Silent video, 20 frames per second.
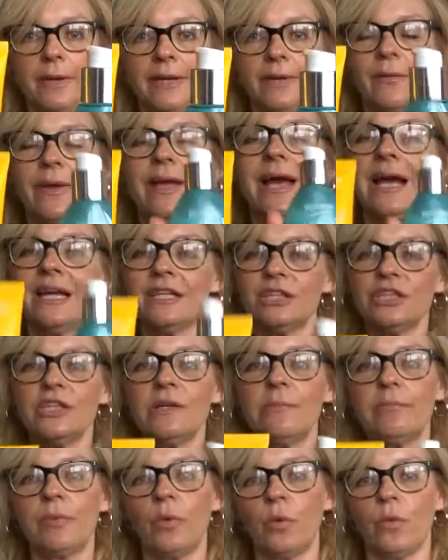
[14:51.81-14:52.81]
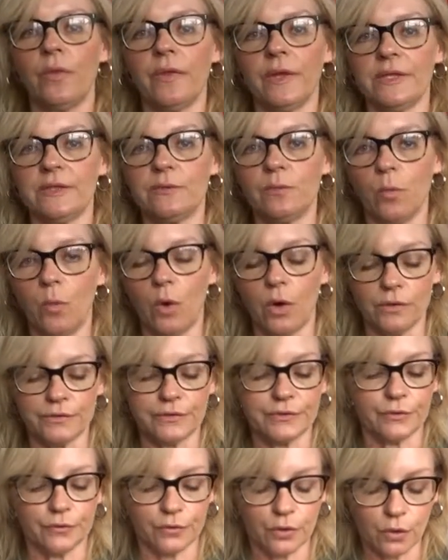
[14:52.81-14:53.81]
Now, I actually bought these
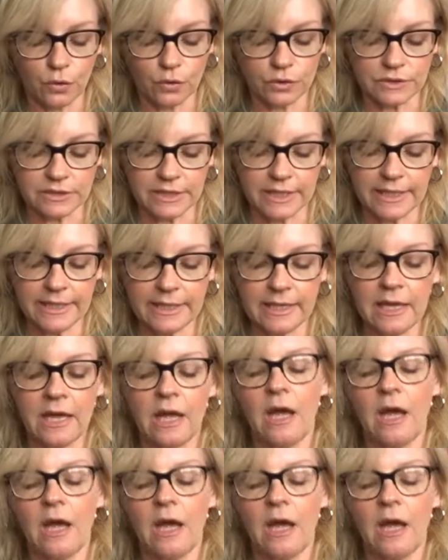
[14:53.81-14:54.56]
whilst on holiday.